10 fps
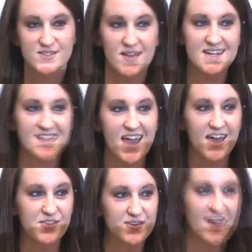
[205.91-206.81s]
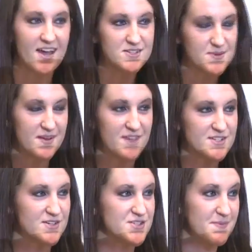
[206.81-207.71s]
So last night I threw that out to one of our
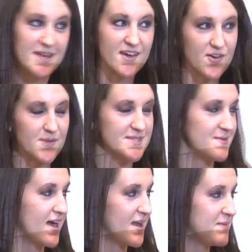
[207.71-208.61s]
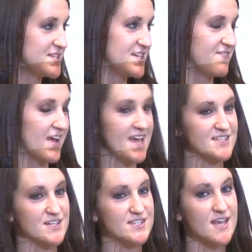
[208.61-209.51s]
social media groups and we got a bunch of different
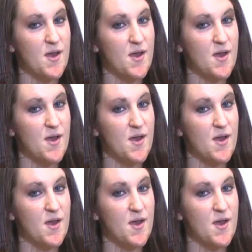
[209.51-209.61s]
answers.